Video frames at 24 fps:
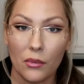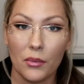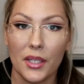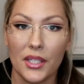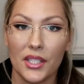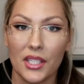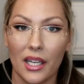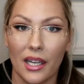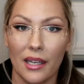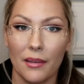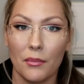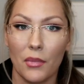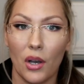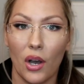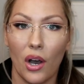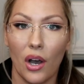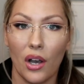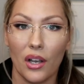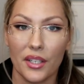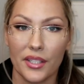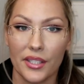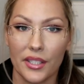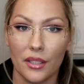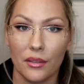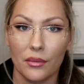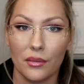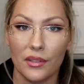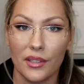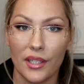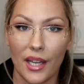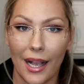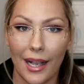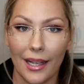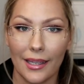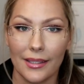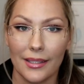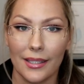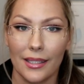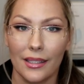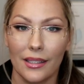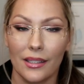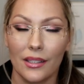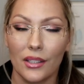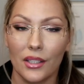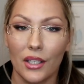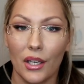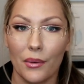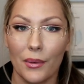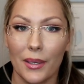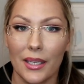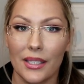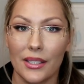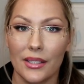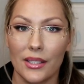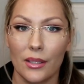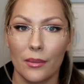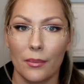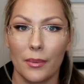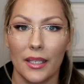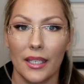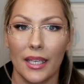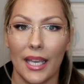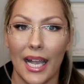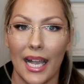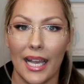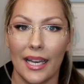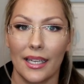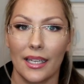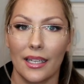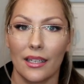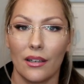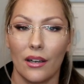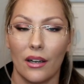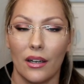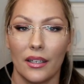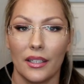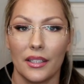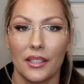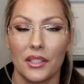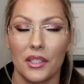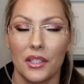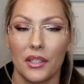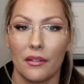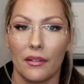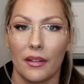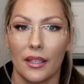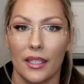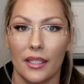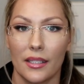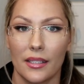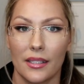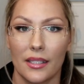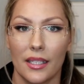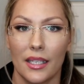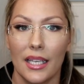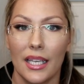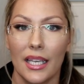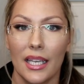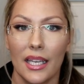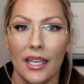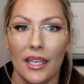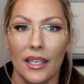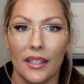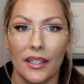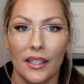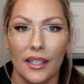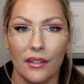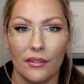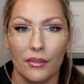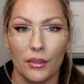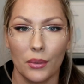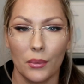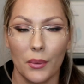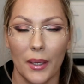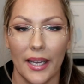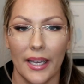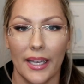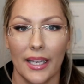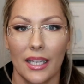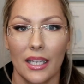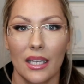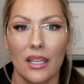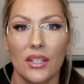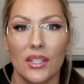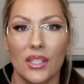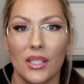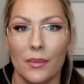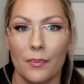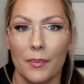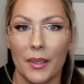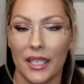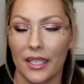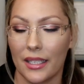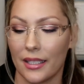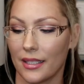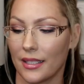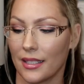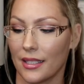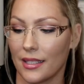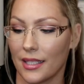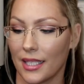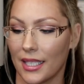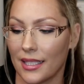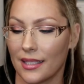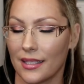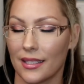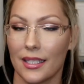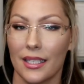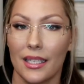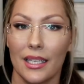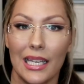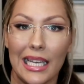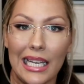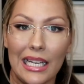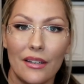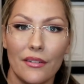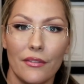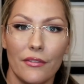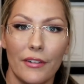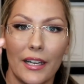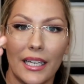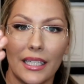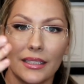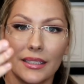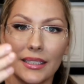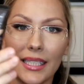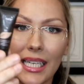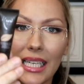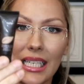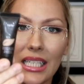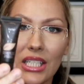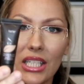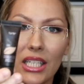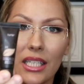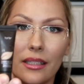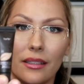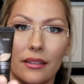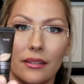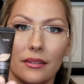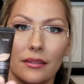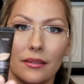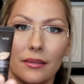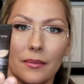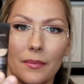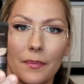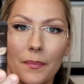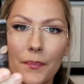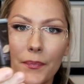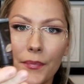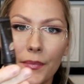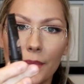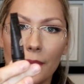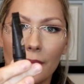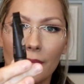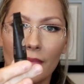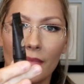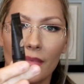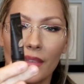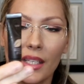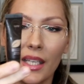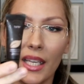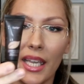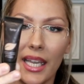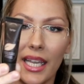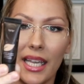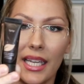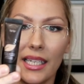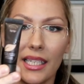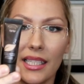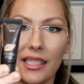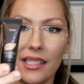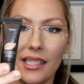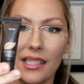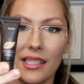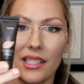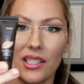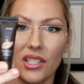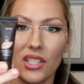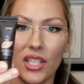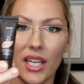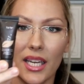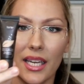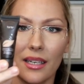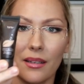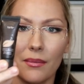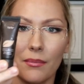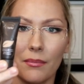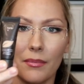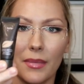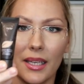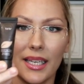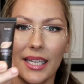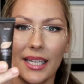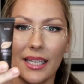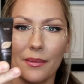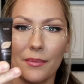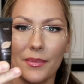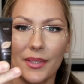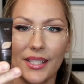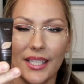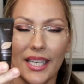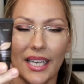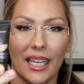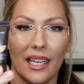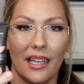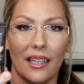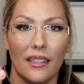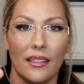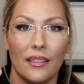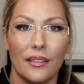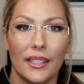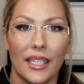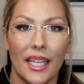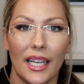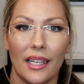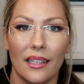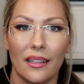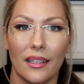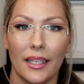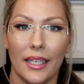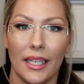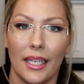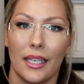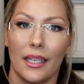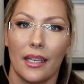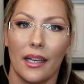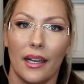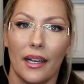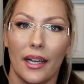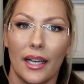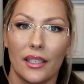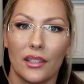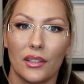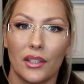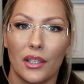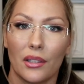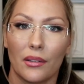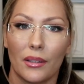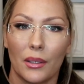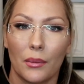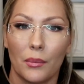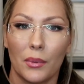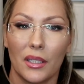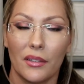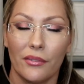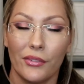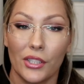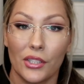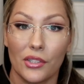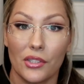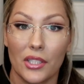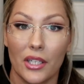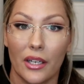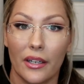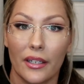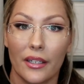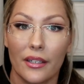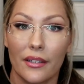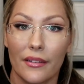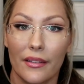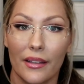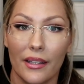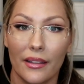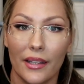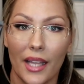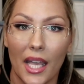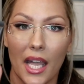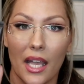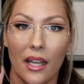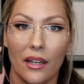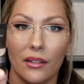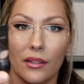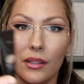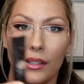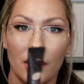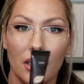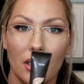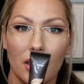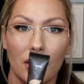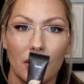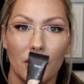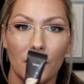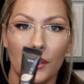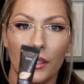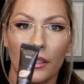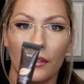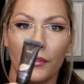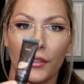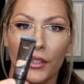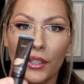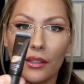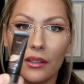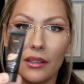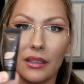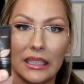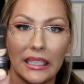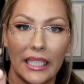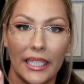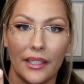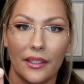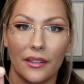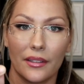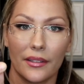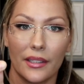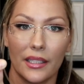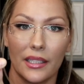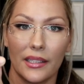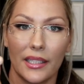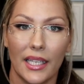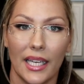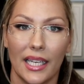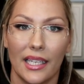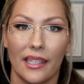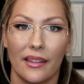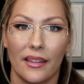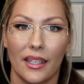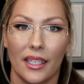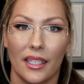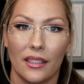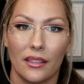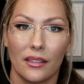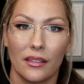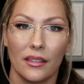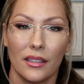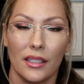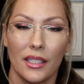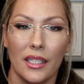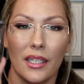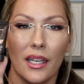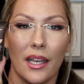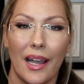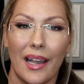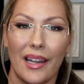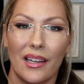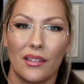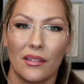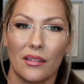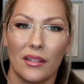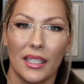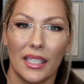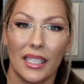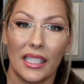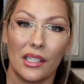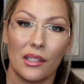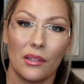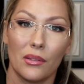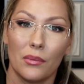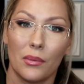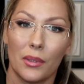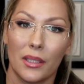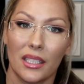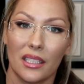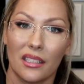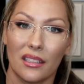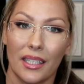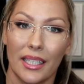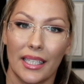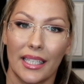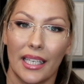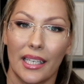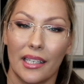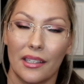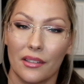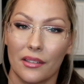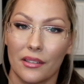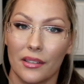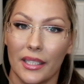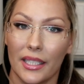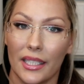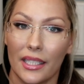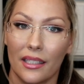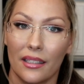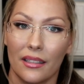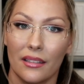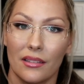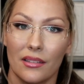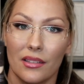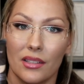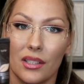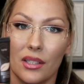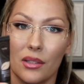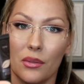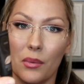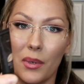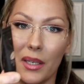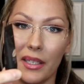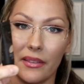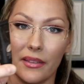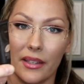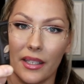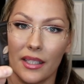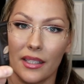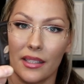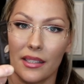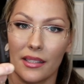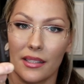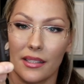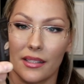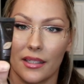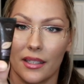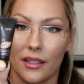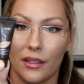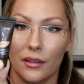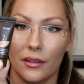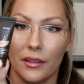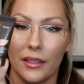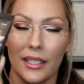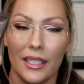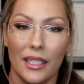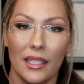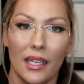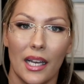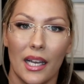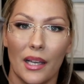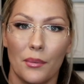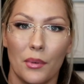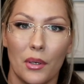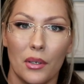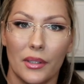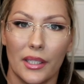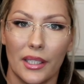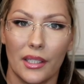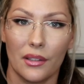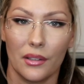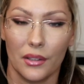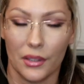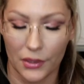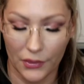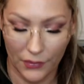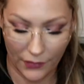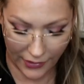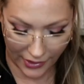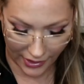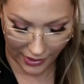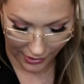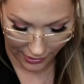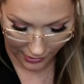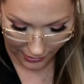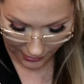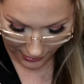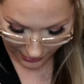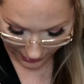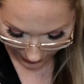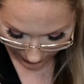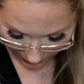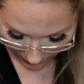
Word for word: which I'm also not going to be adding on to this giveaway just because it's foundation and it's in the shade medium sand and like I don't know like what if you're darker than that or if you're lighter than that then I don't think you'd want to like enter in to win this so I won't include this